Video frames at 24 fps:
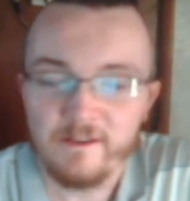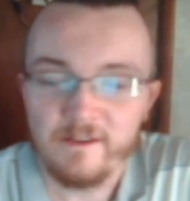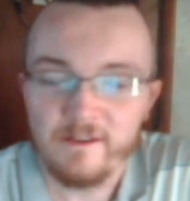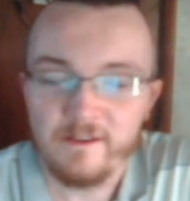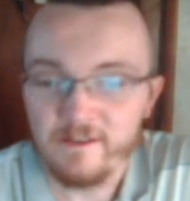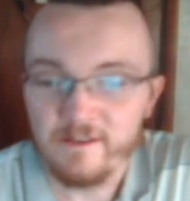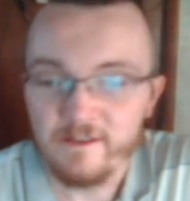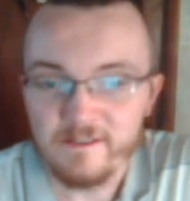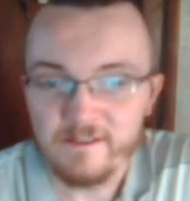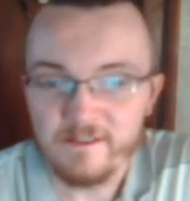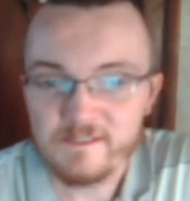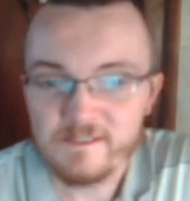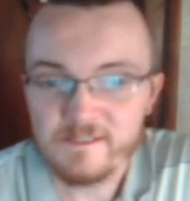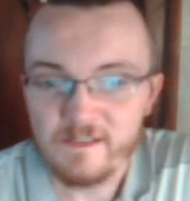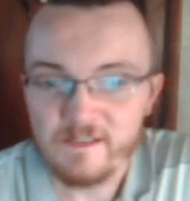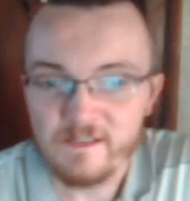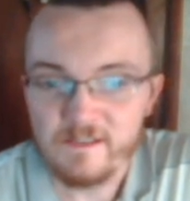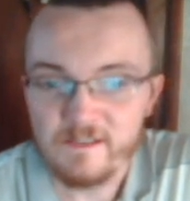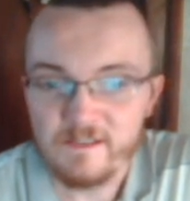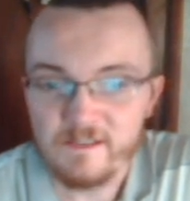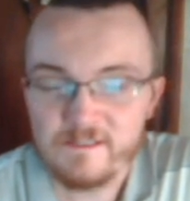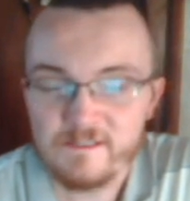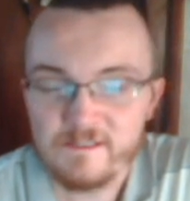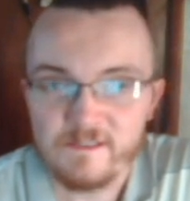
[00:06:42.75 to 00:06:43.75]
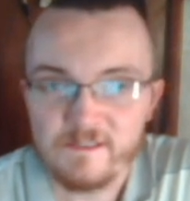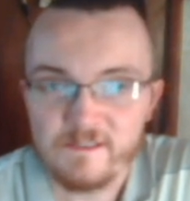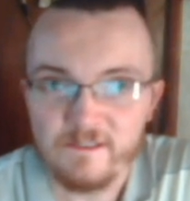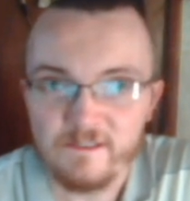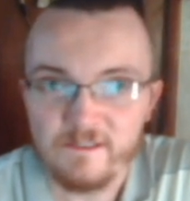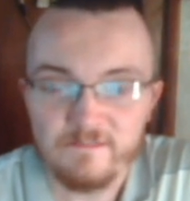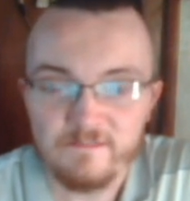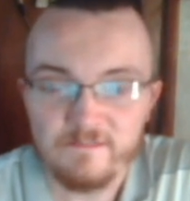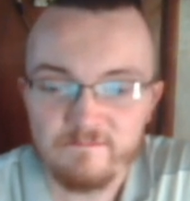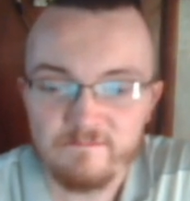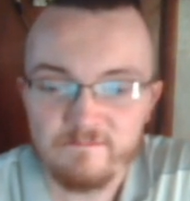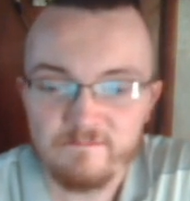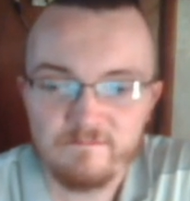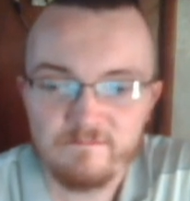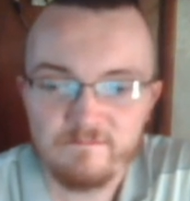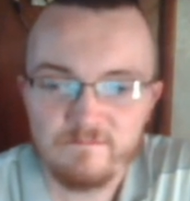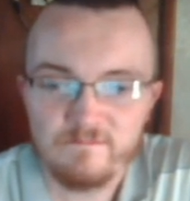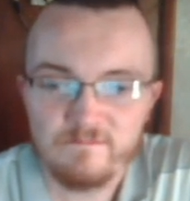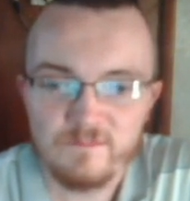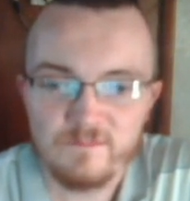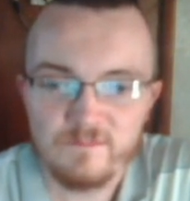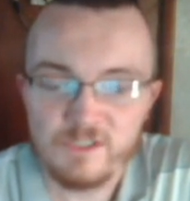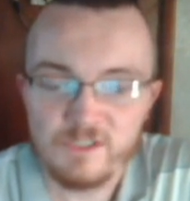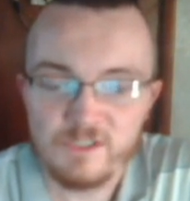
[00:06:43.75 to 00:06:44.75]
gut instincts and
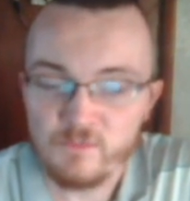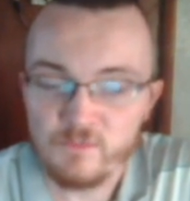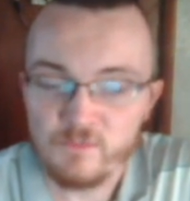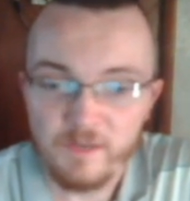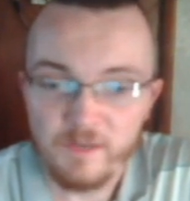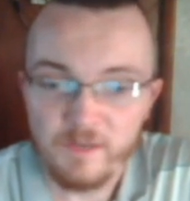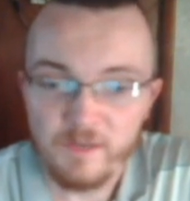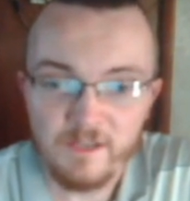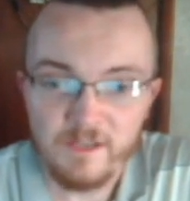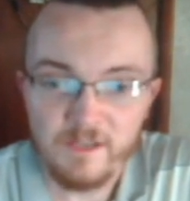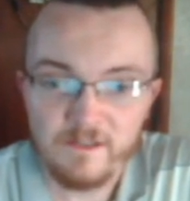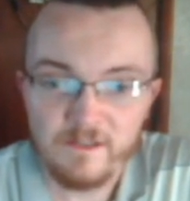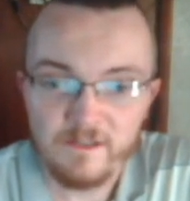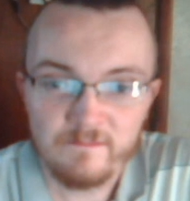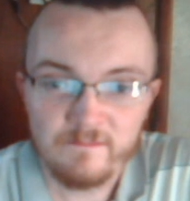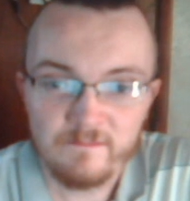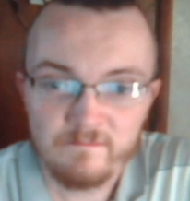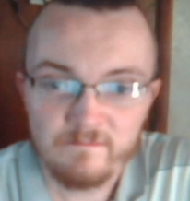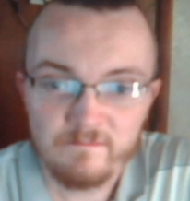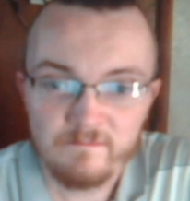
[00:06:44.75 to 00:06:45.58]
just winging it